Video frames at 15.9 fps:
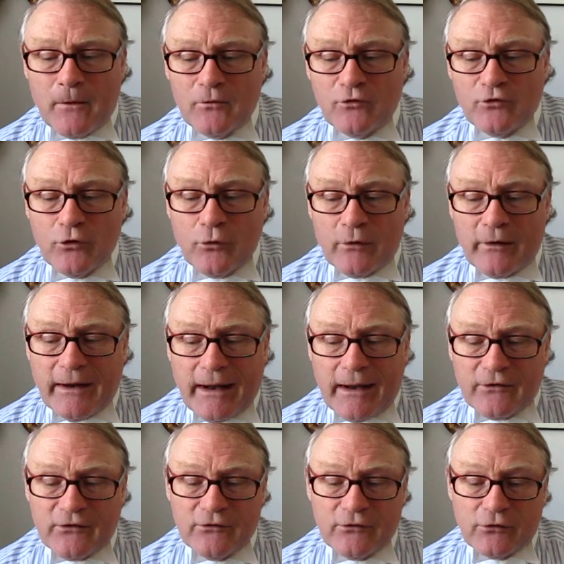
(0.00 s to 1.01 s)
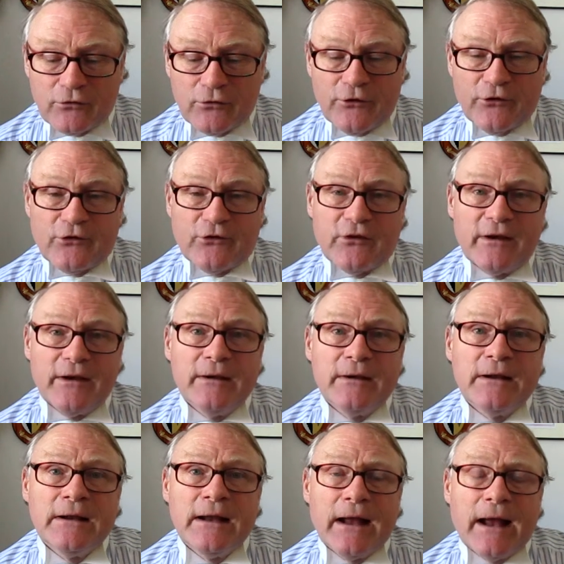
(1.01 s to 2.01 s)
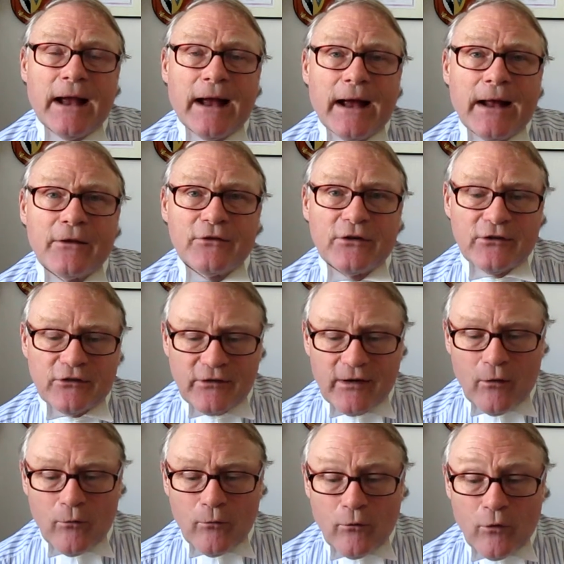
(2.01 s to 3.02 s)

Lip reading: Tugendhat and Christie, and it's now